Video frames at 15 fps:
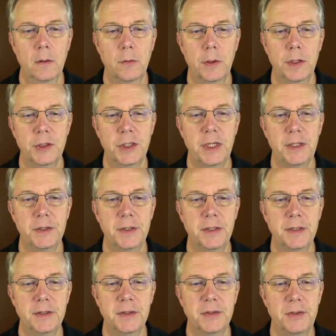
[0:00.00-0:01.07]
We're going to change
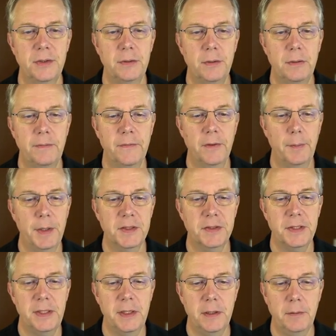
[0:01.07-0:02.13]
this to from
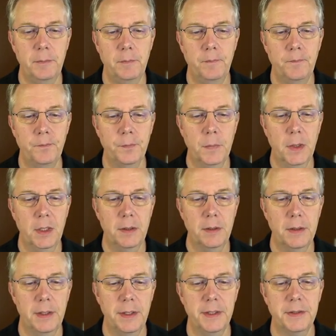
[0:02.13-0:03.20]
SCM
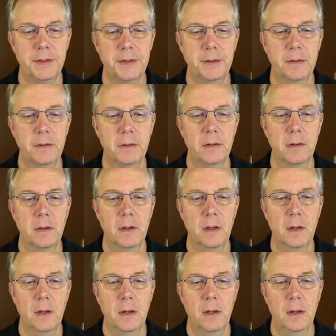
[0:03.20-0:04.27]
get
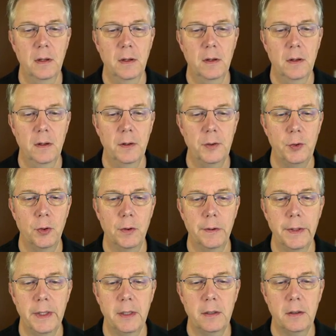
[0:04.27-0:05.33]

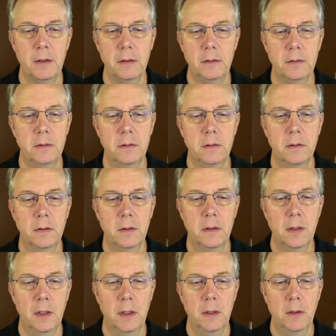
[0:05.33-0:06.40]
URL
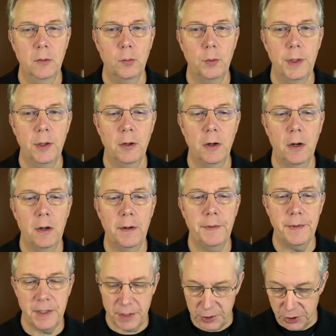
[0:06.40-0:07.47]
we are on
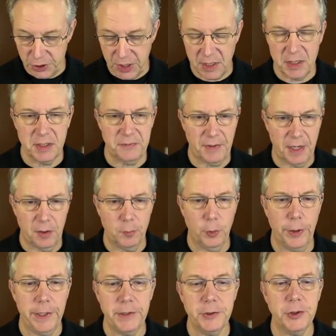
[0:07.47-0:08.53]
the Jenkins file
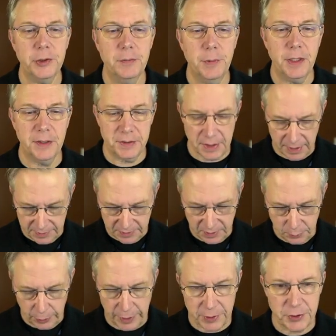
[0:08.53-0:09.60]
branch because that is the
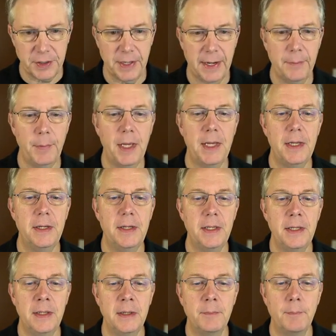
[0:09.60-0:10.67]
branch that I made
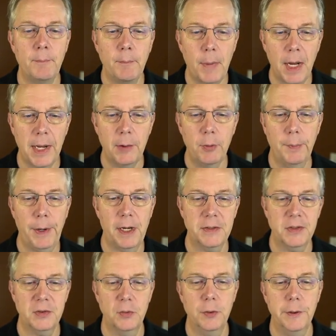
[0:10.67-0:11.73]
in my
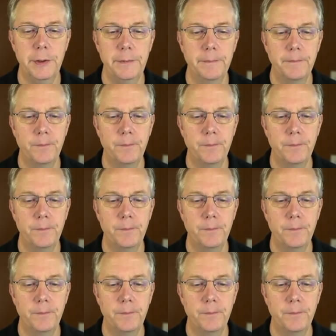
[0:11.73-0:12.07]
repository.